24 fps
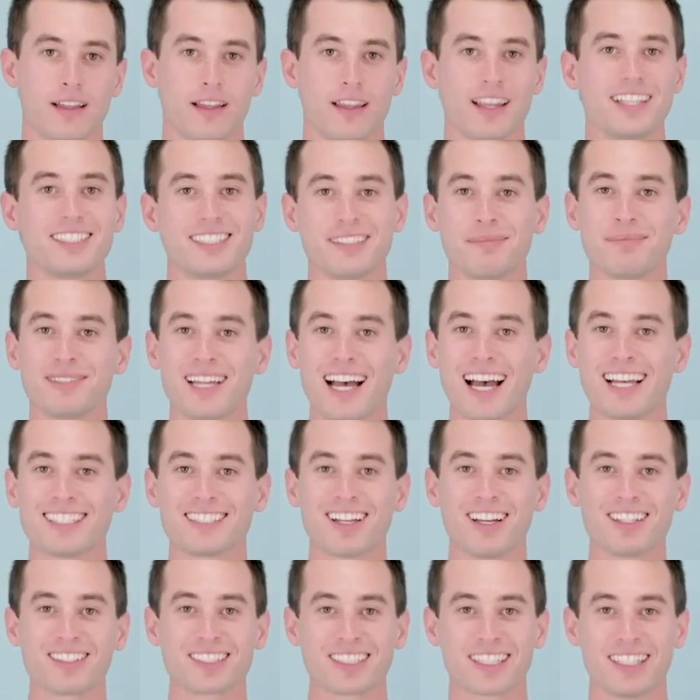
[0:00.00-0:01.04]
The zip tie is
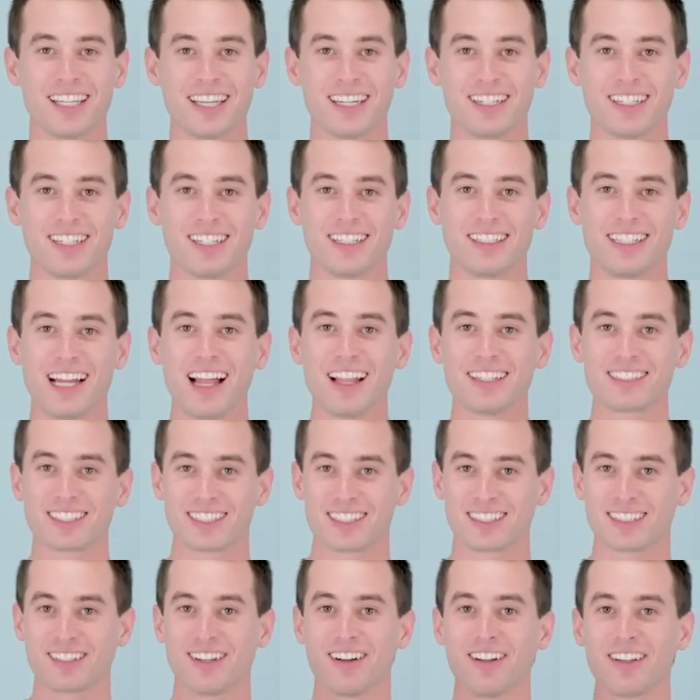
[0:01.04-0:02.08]
all secure, now let's
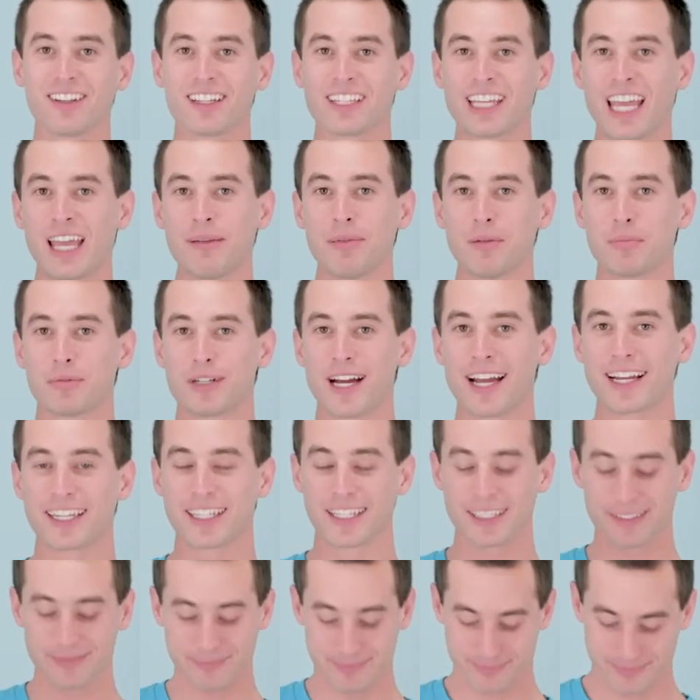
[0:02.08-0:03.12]
install the cable
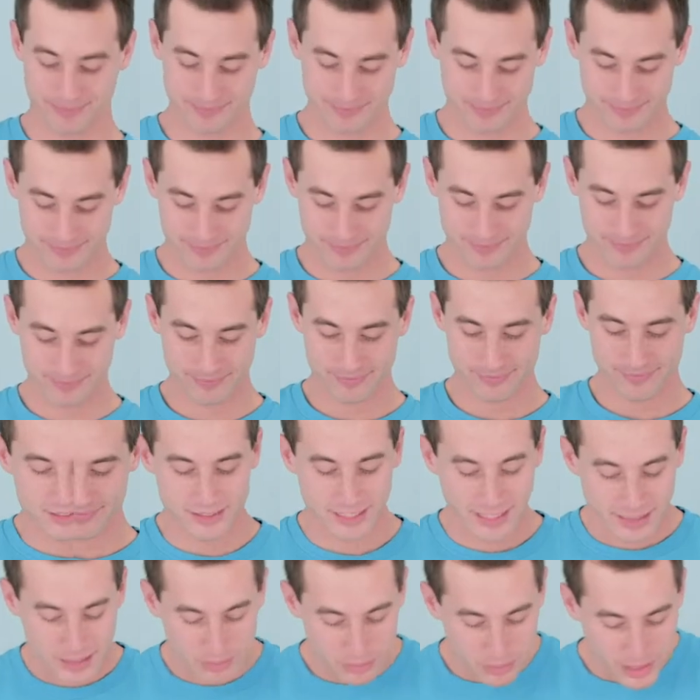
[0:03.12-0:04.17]
bracket.
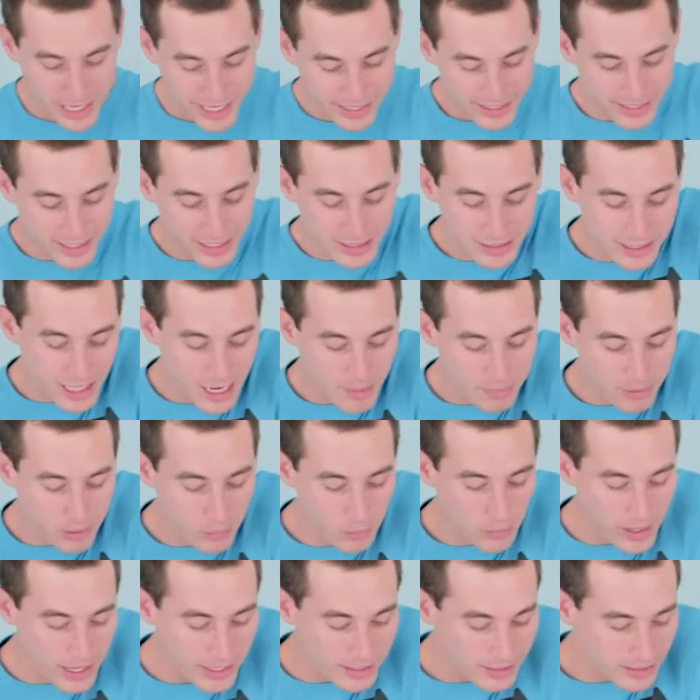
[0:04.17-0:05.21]
Set the bracket on top of the
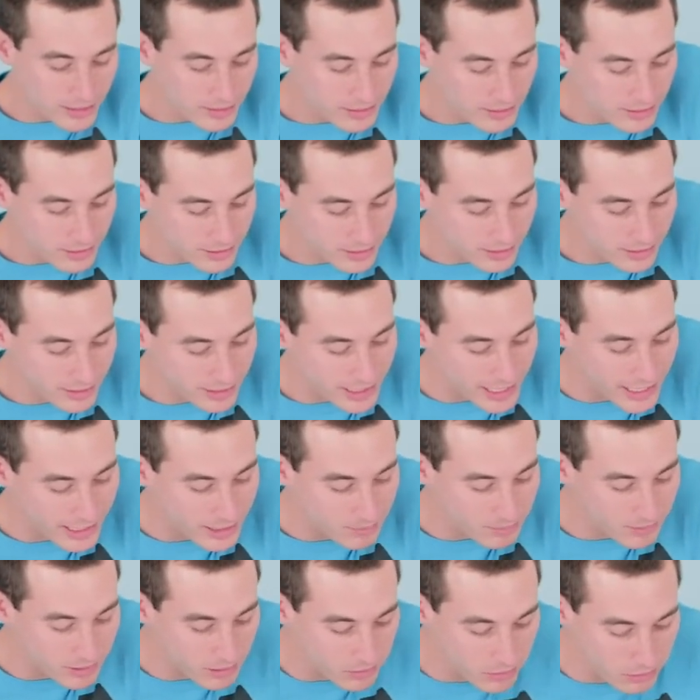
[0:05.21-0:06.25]
wires,
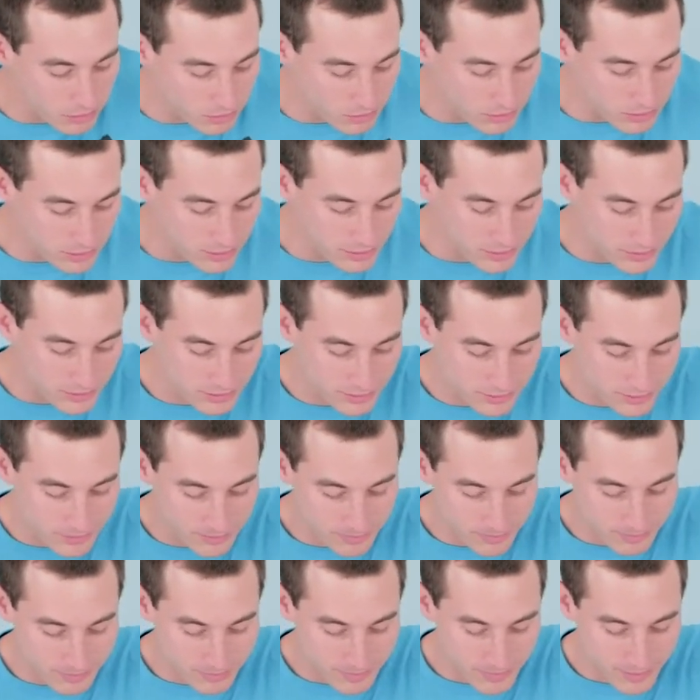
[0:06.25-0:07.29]
line up the holes,
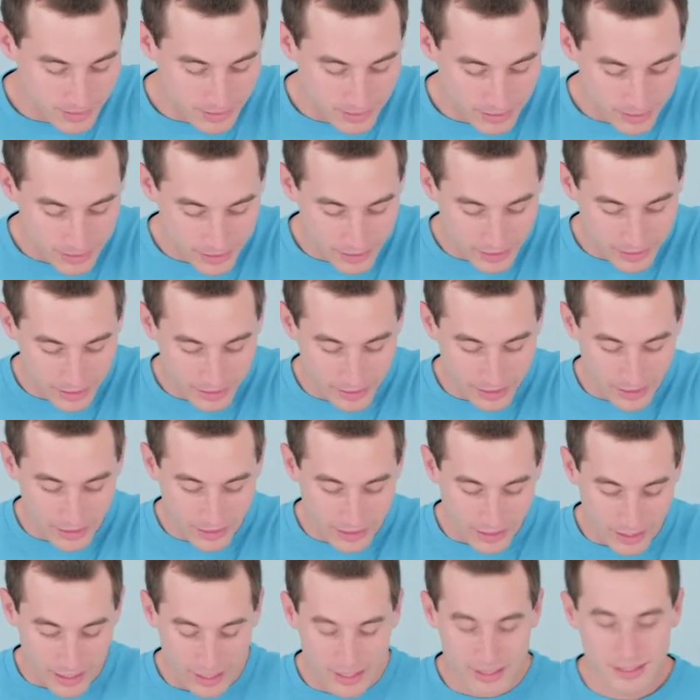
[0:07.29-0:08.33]

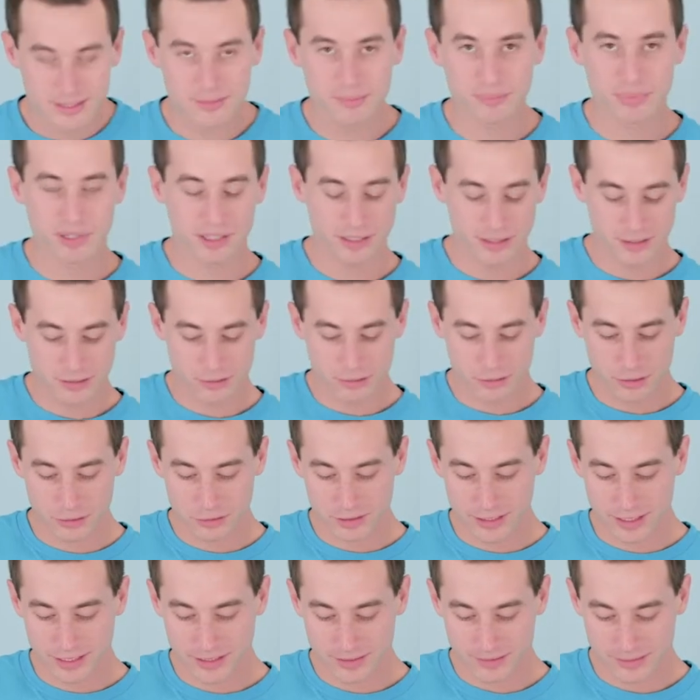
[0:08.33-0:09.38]
and put your
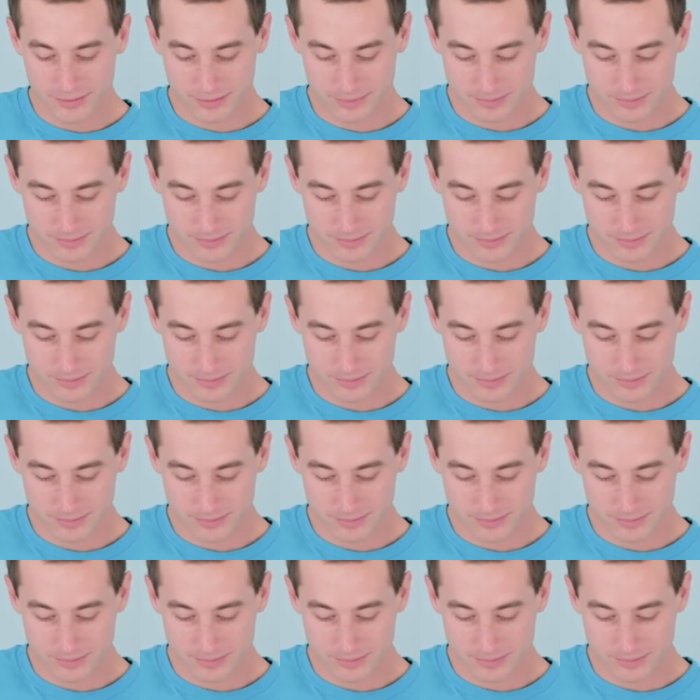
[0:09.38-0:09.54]
screws in.